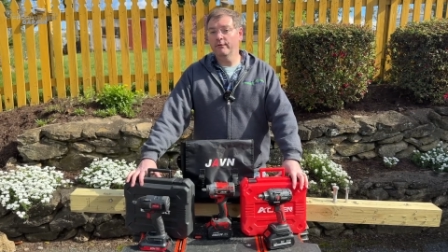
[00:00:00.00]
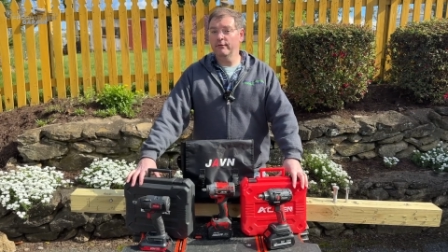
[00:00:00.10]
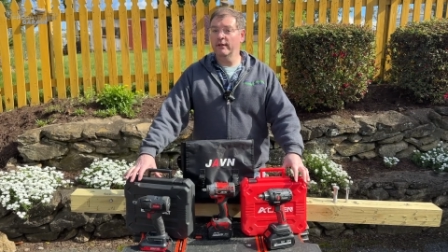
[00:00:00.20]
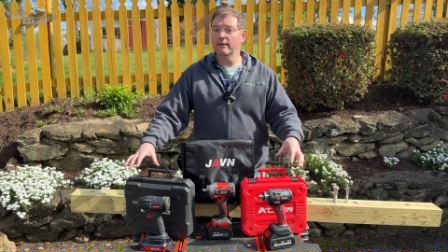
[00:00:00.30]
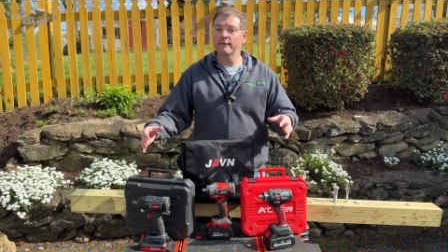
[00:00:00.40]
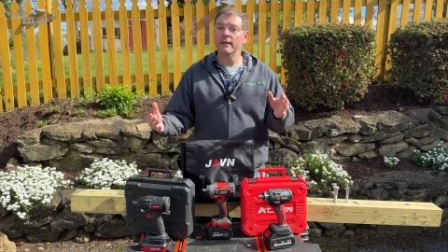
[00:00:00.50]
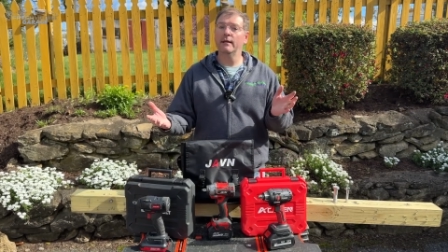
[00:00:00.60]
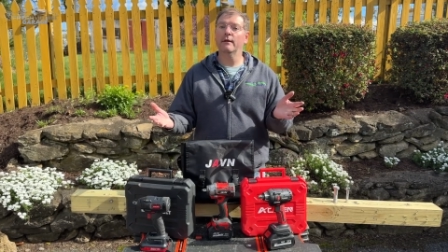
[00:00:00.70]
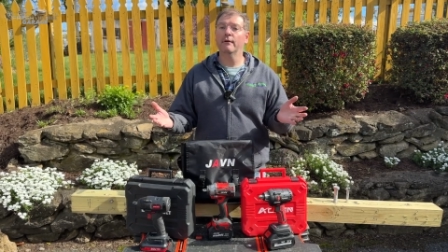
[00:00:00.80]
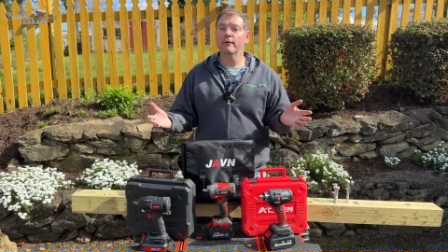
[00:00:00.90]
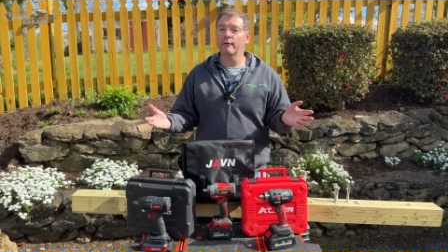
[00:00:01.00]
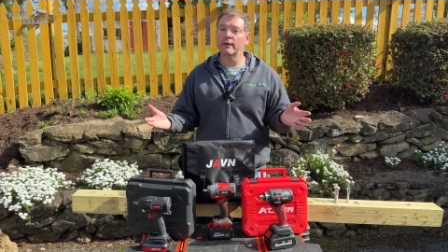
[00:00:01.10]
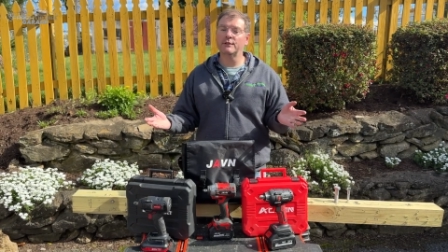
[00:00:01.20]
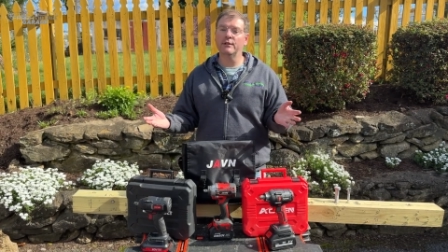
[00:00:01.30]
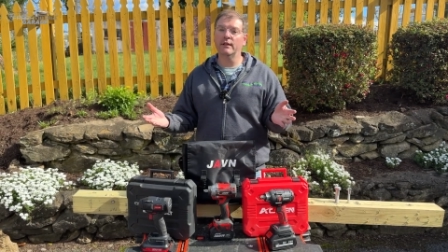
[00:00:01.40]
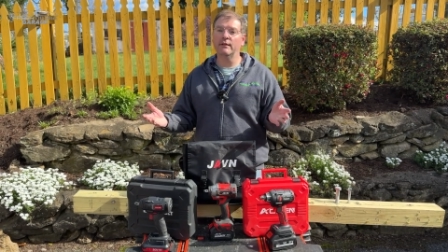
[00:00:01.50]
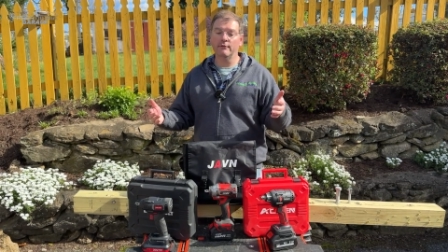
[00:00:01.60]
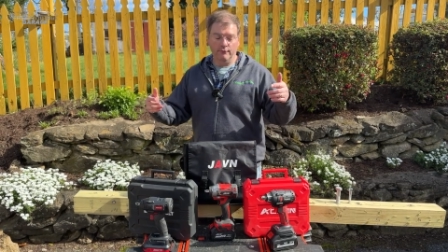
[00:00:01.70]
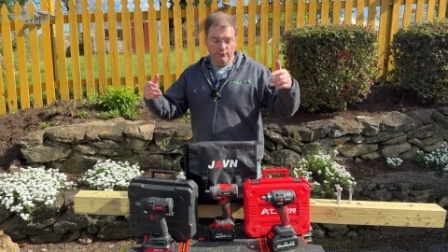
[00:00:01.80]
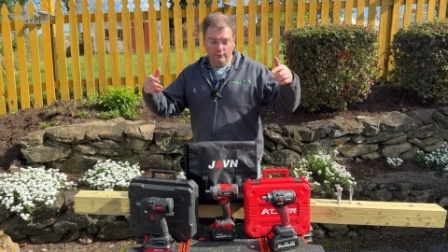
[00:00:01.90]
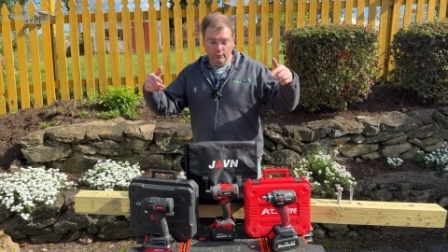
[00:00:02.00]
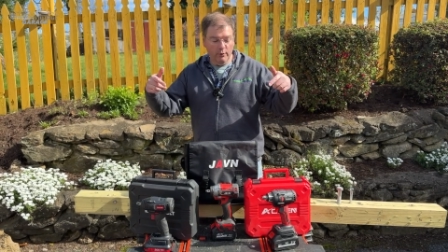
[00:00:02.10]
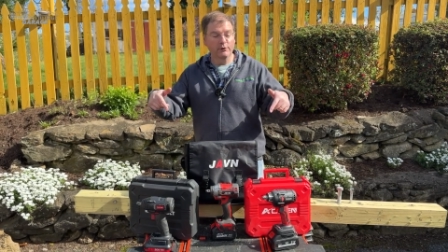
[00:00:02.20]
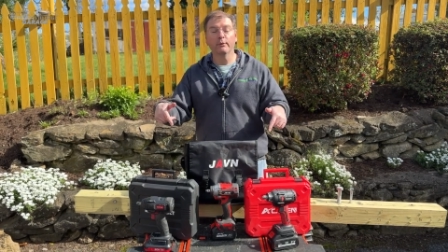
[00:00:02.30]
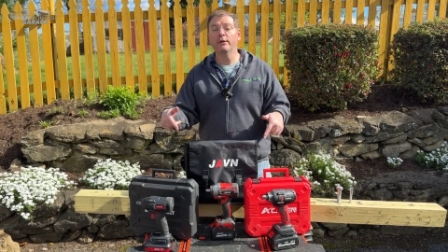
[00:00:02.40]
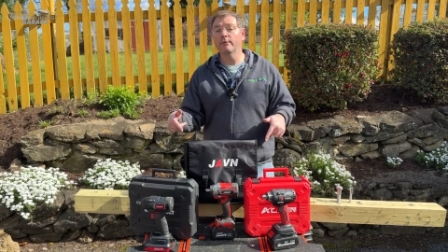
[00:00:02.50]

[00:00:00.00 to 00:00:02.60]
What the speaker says: seen the video. The question is, which one do you